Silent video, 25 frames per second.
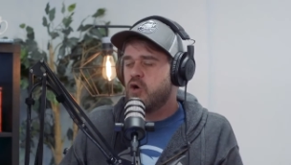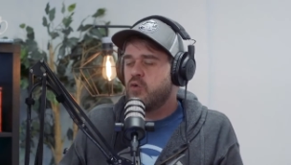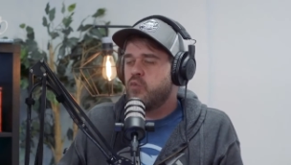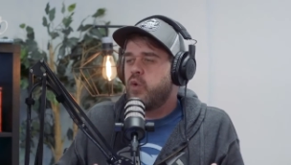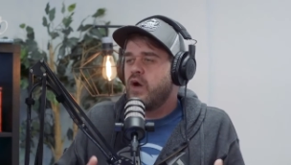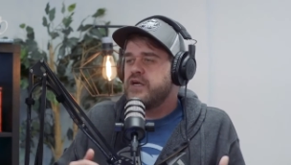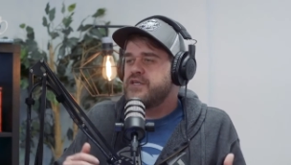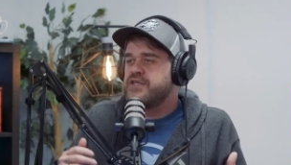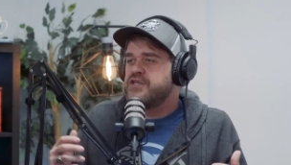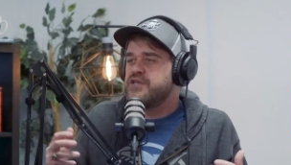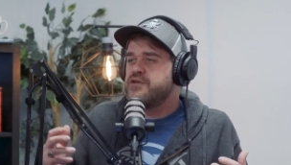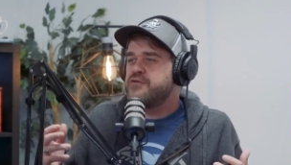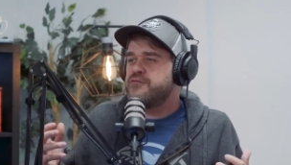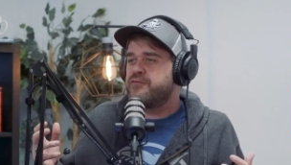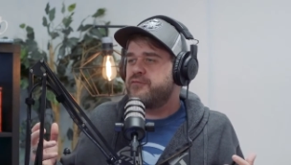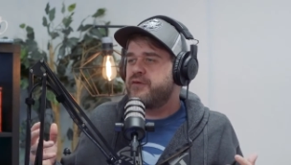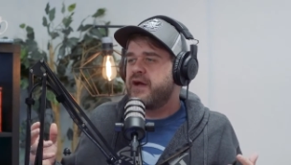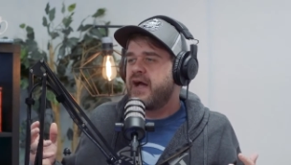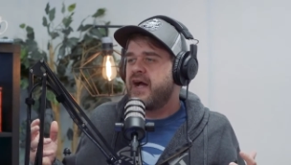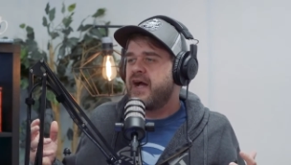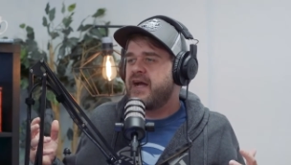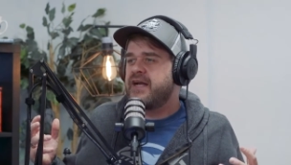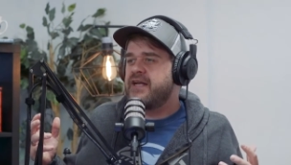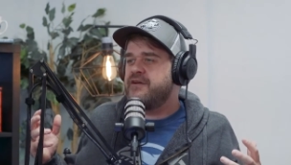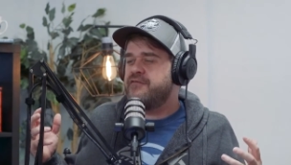or what do you
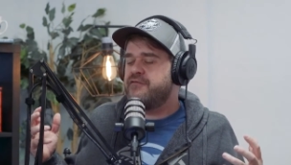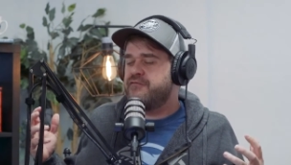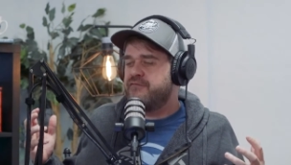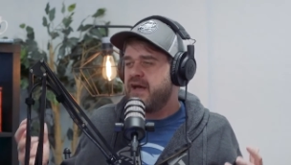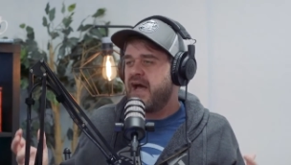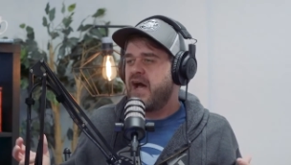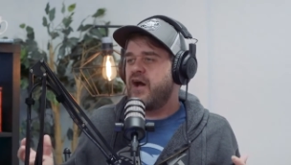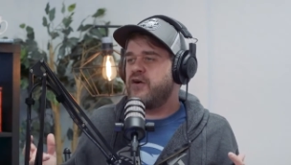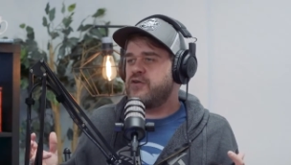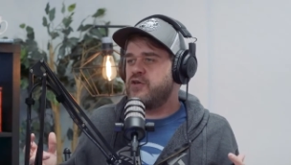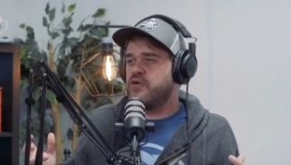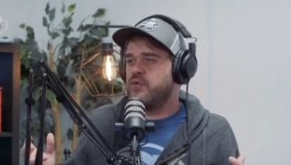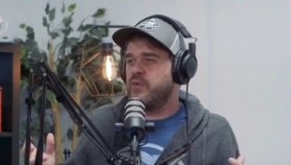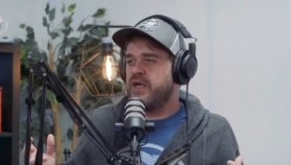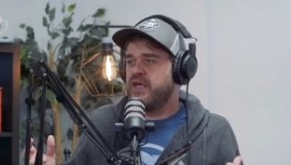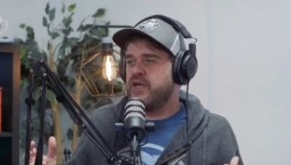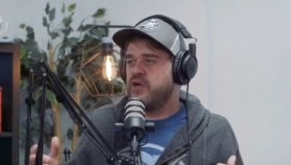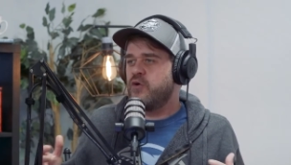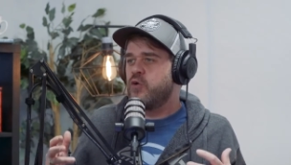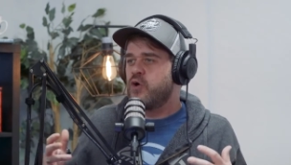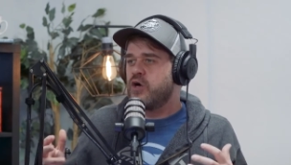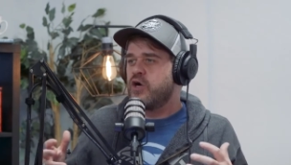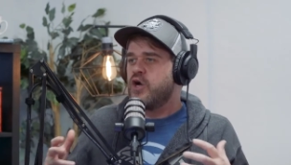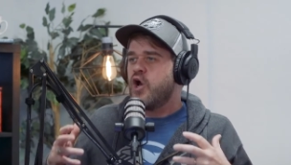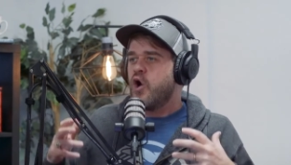find value in,
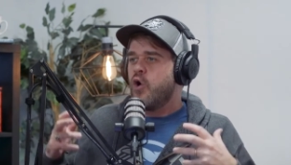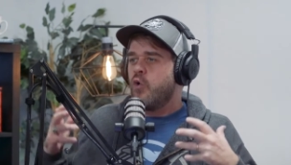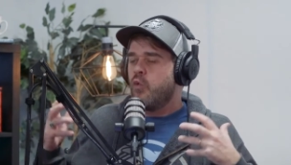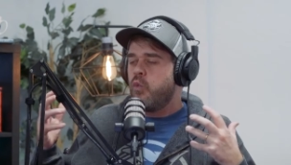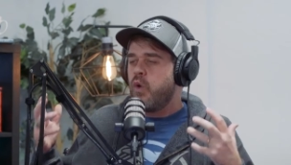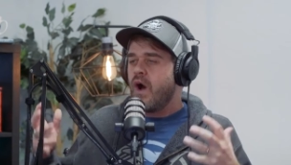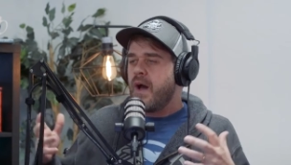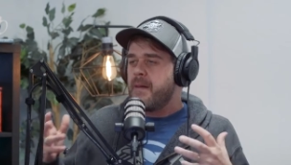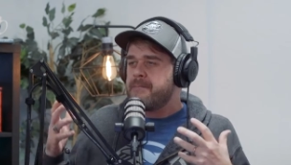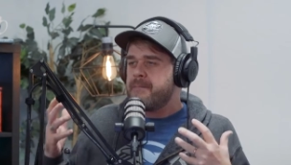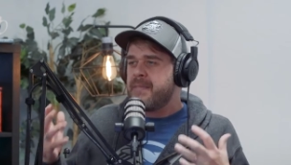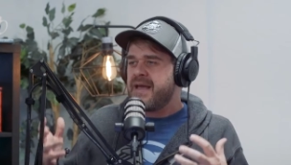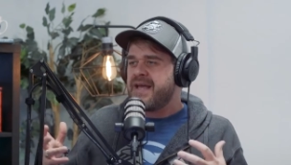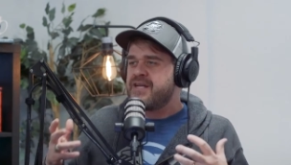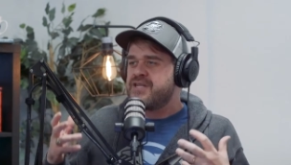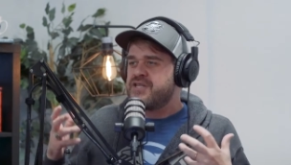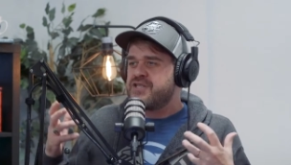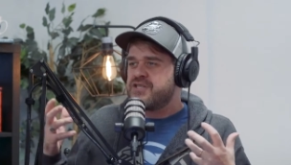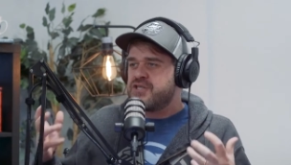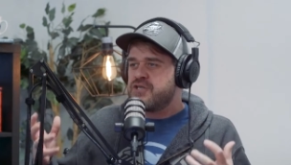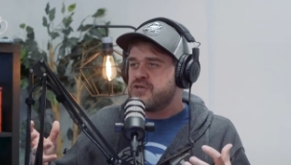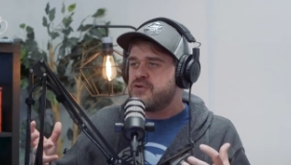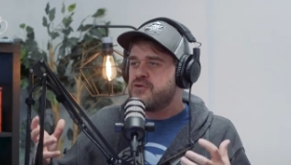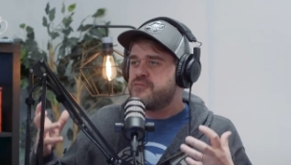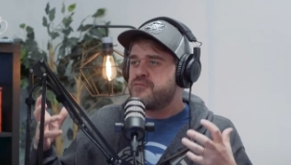or what
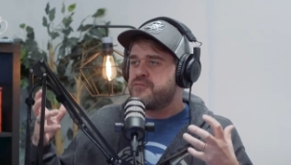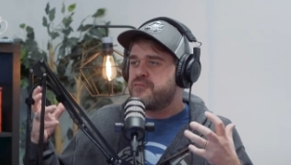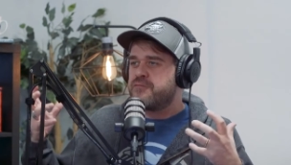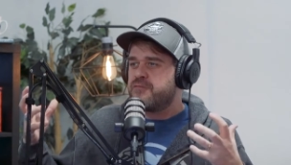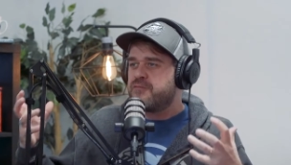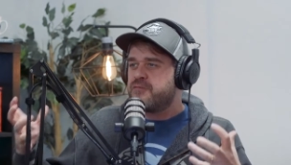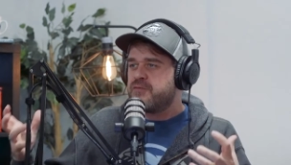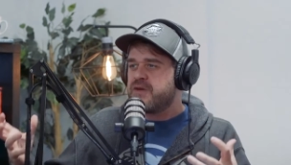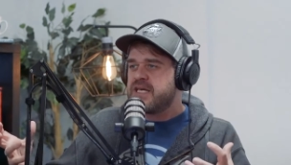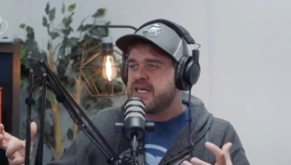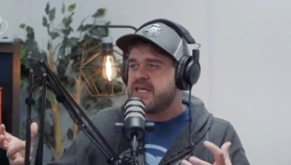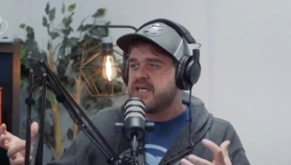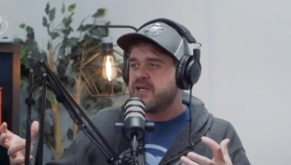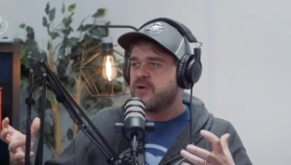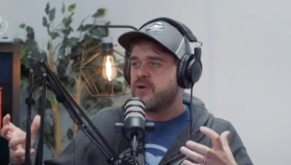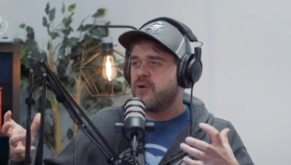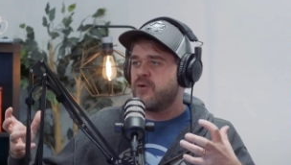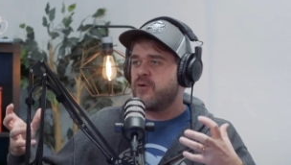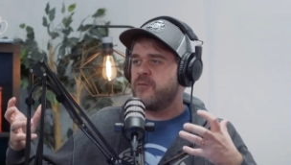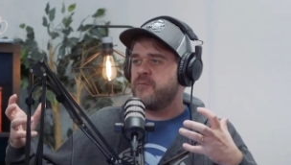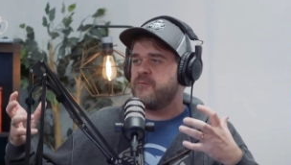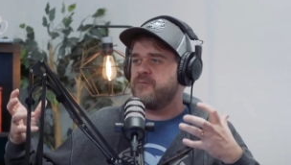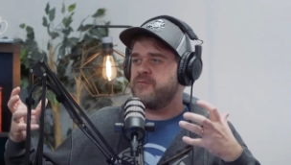makes you feel